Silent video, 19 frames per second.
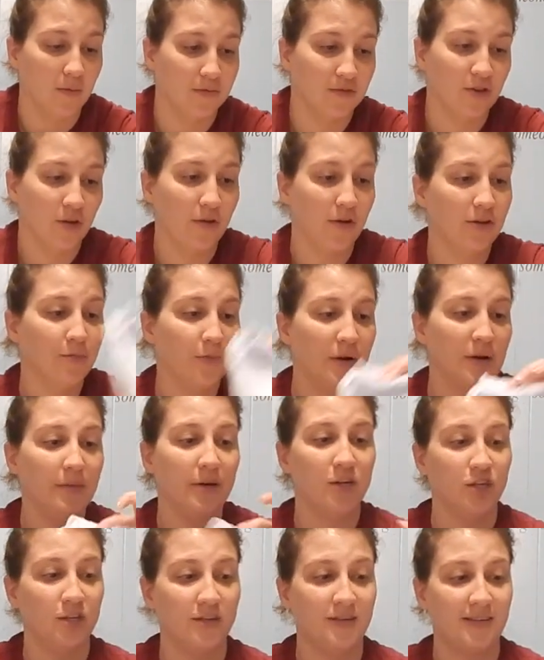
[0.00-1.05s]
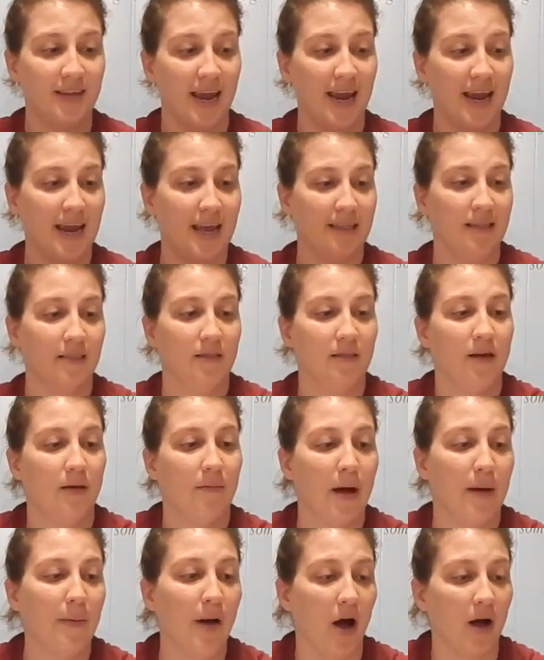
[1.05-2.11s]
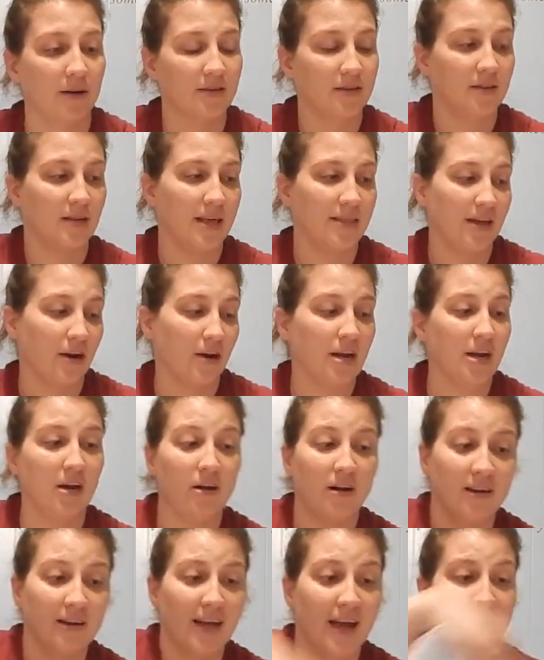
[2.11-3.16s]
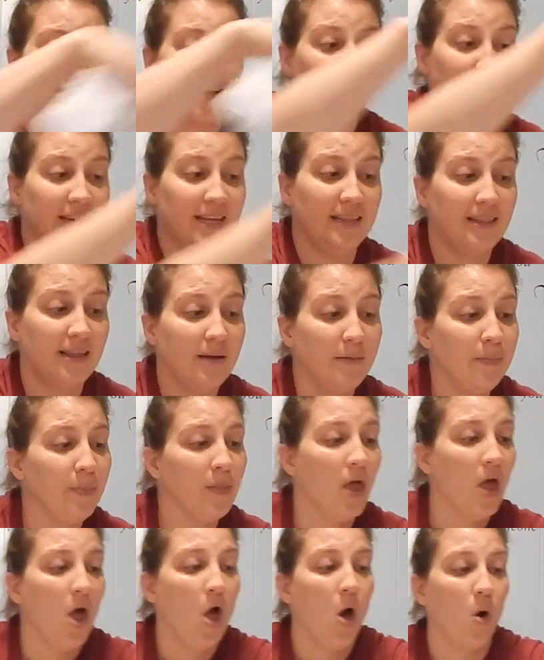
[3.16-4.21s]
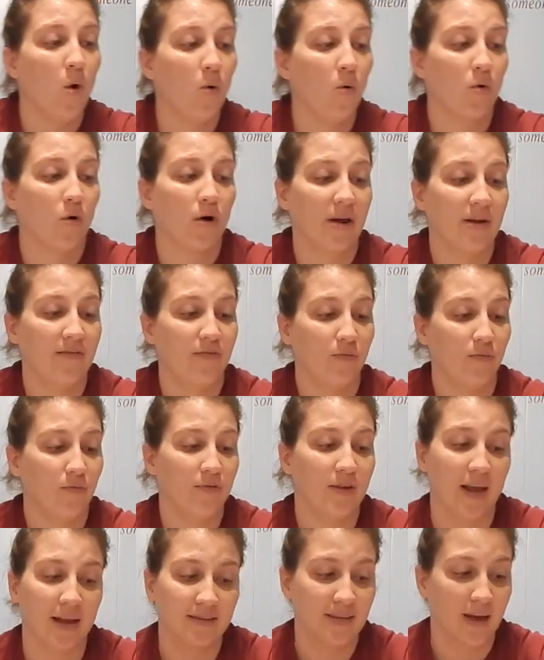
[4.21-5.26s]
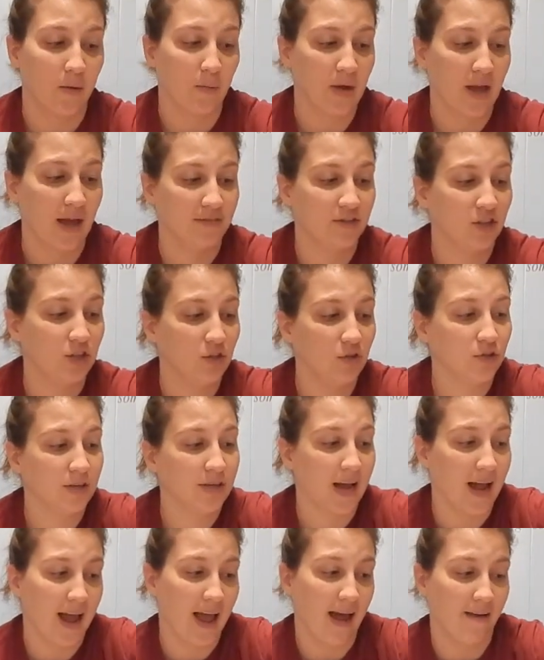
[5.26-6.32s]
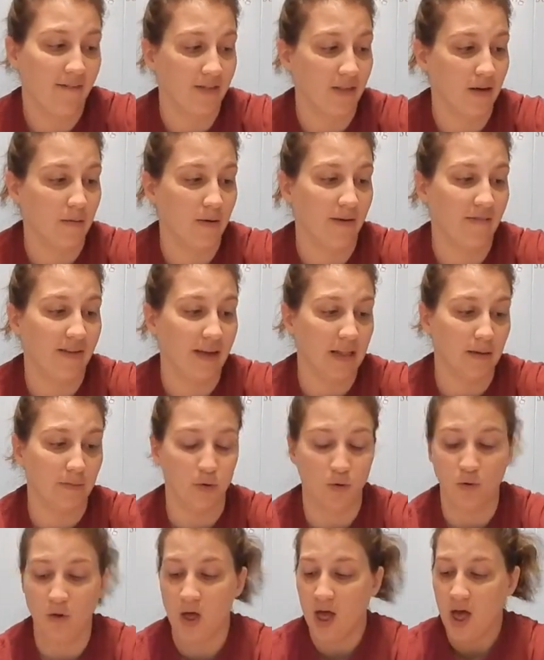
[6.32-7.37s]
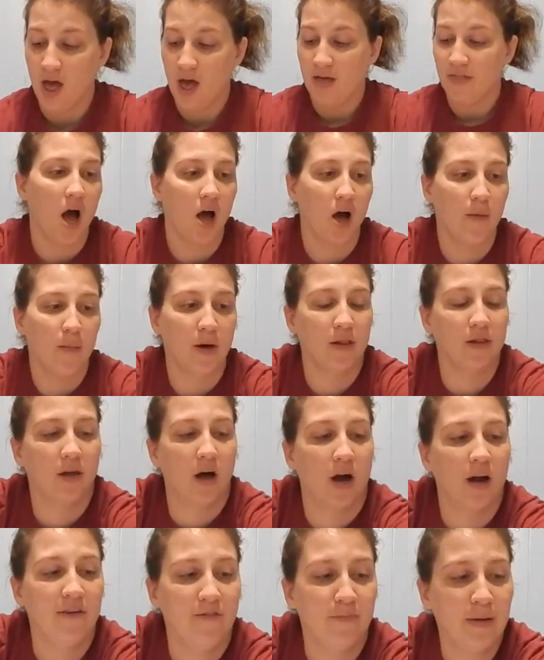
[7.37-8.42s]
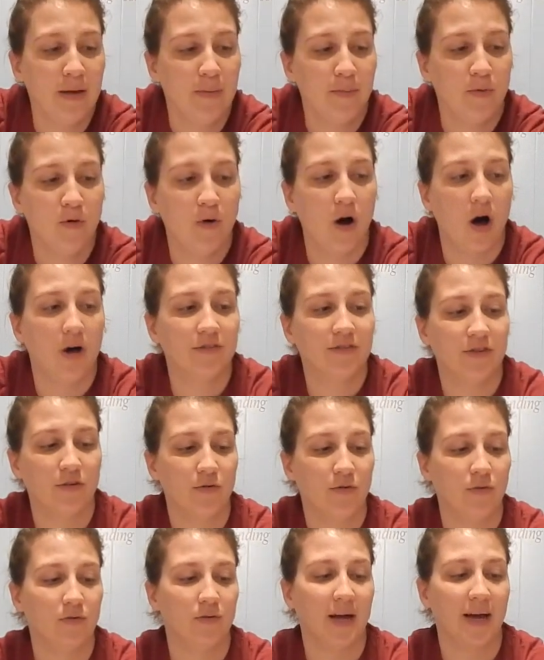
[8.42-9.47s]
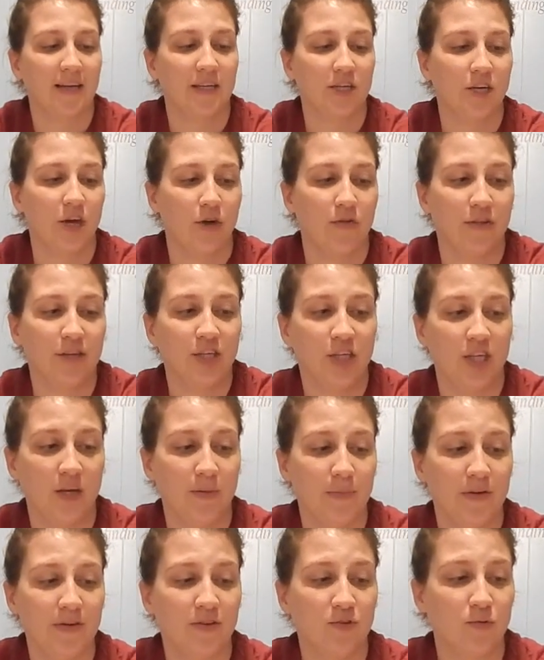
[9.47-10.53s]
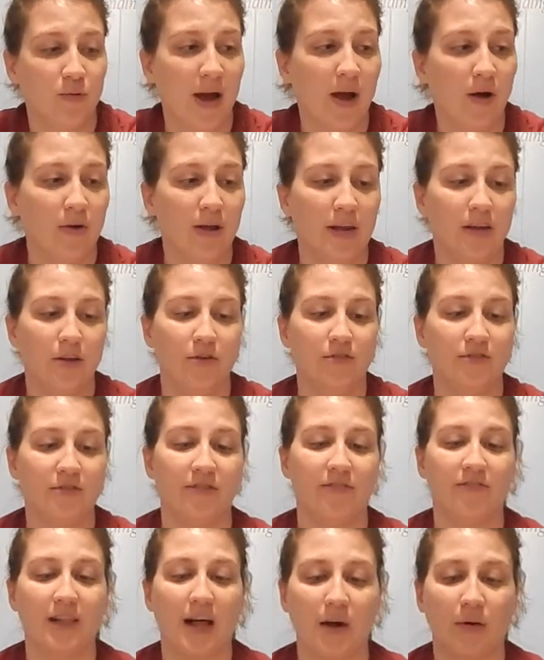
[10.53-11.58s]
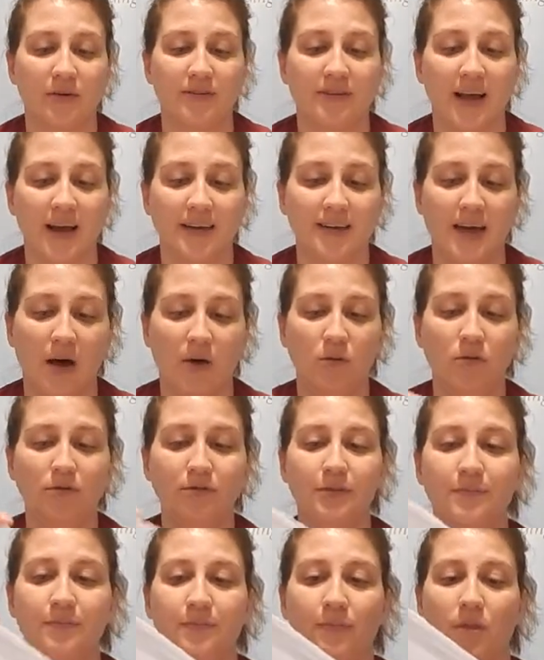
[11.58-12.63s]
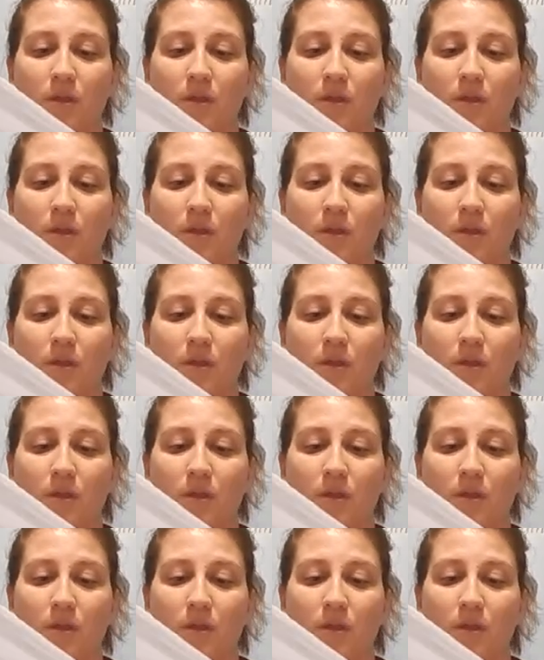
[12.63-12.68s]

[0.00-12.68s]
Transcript: So those pretty much just stay in my box. They're here in case I need them, or if next time we have children, I have them available. A lot of people also like to go the cheapest route and use the flour sack towels.